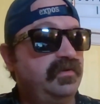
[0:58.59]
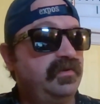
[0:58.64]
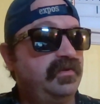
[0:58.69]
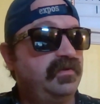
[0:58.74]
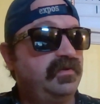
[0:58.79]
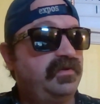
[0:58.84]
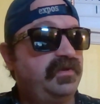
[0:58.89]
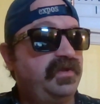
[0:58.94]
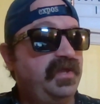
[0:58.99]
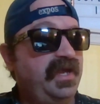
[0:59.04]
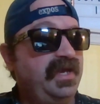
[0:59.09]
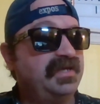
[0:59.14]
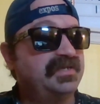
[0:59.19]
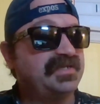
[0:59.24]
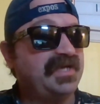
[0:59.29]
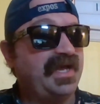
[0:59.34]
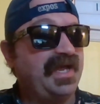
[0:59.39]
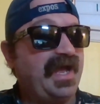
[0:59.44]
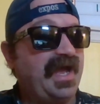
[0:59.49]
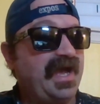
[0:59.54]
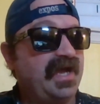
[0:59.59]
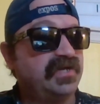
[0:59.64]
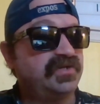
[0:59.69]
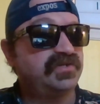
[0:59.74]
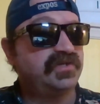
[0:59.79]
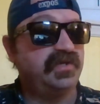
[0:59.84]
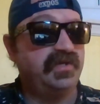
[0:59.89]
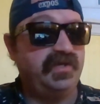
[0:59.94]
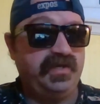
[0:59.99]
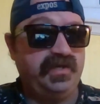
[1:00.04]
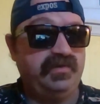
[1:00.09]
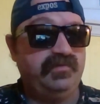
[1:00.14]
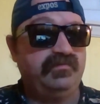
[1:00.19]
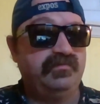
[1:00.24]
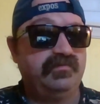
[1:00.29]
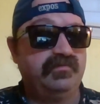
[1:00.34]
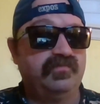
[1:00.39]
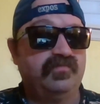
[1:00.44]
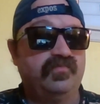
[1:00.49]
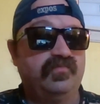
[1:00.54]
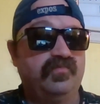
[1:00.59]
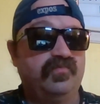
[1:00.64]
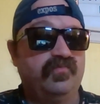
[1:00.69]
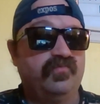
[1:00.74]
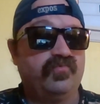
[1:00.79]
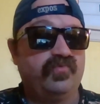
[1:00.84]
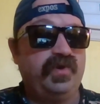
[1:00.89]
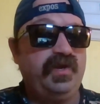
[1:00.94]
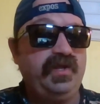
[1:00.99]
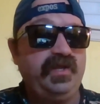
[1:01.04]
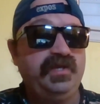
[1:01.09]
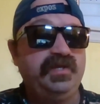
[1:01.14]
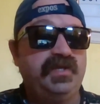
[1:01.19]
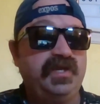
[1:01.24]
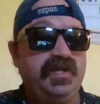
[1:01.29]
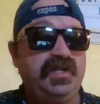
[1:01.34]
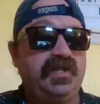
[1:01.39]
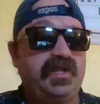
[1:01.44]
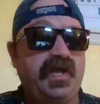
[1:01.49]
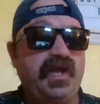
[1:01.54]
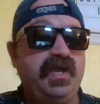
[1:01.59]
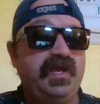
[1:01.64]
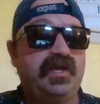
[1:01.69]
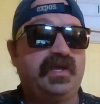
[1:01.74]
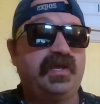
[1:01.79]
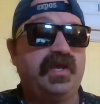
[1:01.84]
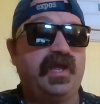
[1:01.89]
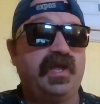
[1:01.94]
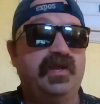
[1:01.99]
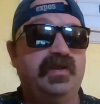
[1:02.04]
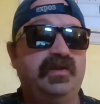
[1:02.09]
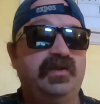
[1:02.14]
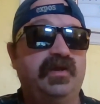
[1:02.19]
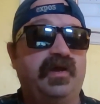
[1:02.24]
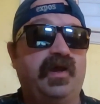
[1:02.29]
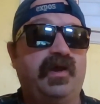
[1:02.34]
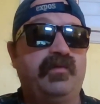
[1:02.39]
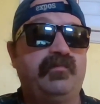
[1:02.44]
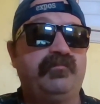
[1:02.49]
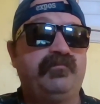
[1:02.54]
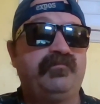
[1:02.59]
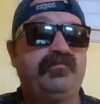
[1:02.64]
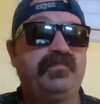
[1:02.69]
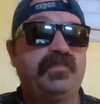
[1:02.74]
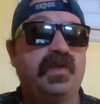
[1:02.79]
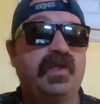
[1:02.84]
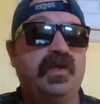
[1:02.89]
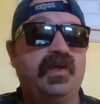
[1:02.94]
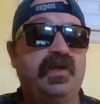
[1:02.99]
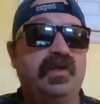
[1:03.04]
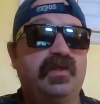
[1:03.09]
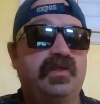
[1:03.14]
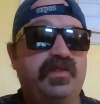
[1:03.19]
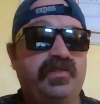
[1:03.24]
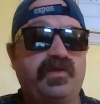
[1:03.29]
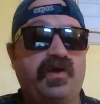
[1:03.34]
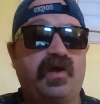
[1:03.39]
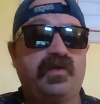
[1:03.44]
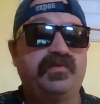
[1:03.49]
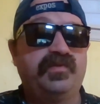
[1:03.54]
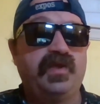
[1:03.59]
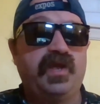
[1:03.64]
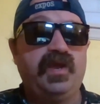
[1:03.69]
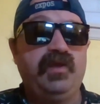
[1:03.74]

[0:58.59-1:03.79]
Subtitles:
things I actually really did like and thought they